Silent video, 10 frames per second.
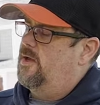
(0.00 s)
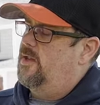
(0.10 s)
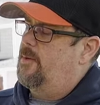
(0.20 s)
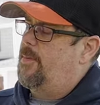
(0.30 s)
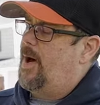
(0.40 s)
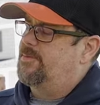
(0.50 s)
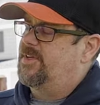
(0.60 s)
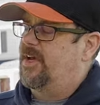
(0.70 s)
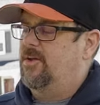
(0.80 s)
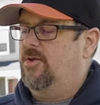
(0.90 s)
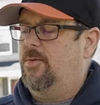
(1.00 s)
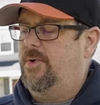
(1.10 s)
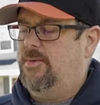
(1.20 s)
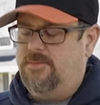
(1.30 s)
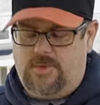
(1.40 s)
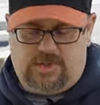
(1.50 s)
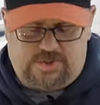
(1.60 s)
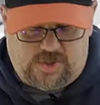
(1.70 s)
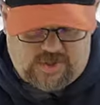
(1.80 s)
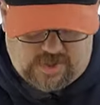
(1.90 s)
and it pops out a little bit. And I'll
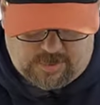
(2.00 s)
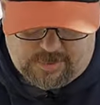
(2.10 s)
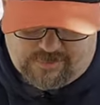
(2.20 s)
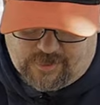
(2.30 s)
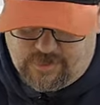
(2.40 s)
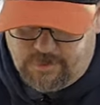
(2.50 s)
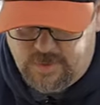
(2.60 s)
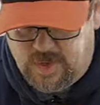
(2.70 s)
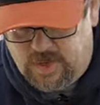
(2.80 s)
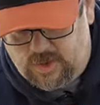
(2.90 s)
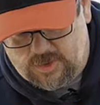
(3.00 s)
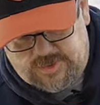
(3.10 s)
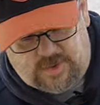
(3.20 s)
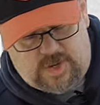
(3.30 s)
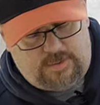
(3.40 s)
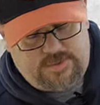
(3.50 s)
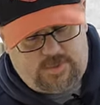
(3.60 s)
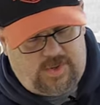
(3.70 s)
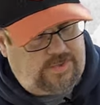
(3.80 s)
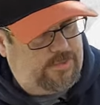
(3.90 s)
show you that a little bit further. It also comes
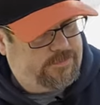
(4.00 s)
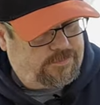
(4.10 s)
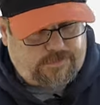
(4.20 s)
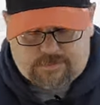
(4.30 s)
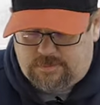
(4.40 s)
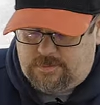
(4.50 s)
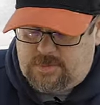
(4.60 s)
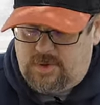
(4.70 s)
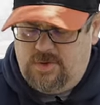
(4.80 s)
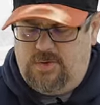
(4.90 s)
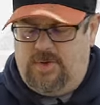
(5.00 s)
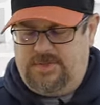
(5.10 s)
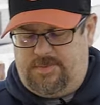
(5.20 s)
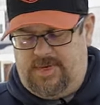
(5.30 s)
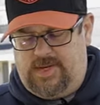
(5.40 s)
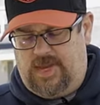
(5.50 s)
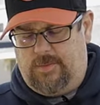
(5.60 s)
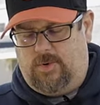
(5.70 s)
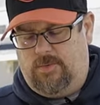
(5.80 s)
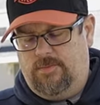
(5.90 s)
with a USB
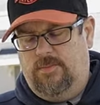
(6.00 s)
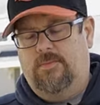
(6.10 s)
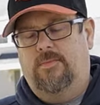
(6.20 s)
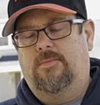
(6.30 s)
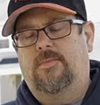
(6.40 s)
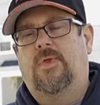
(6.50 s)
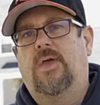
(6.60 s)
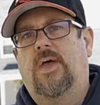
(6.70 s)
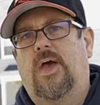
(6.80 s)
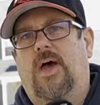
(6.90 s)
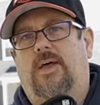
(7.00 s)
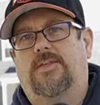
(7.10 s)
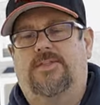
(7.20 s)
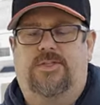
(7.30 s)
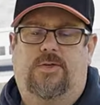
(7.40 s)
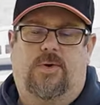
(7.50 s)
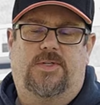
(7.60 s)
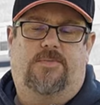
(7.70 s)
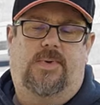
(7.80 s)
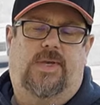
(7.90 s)
cable. And this is a
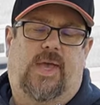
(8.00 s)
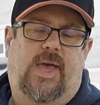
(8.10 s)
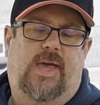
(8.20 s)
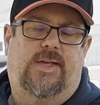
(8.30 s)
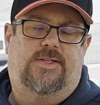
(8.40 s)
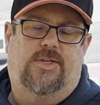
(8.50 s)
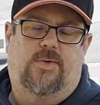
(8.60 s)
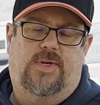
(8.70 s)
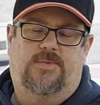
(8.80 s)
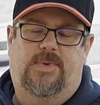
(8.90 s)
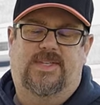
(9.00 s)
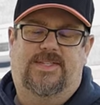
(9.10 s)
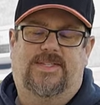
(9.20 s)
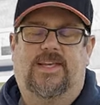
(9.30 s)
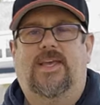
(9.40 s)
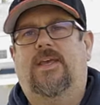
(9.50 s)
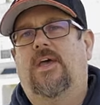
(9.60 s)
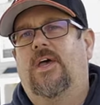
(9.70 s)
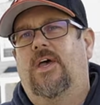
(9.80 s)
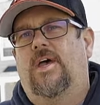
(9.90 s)
USB-A to USB-C.
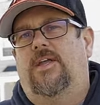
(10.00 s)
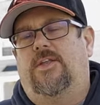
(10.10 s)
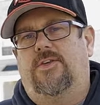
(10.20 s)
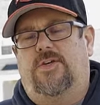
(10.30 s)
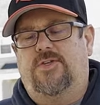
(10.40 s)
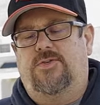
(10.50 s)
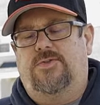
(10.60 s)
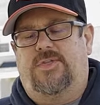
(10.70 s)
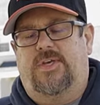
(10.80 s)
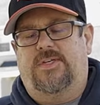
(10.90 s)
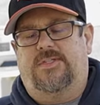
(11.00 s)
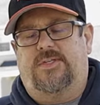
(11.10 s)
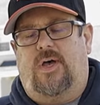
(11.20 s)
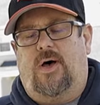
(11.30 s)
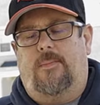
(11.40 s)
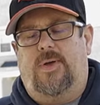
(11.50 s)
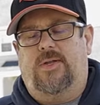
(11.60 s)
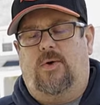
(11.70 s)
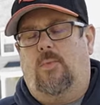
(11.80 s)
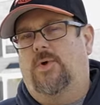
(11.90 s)
Now you can use this
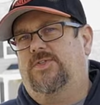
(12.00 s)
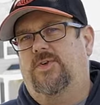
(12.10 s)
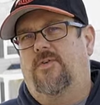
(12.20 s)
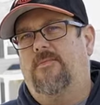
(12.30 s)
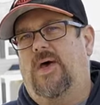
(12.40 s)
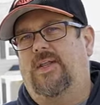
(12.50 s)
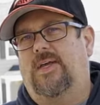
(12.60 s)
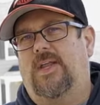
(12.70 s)
depending on what sort of mounting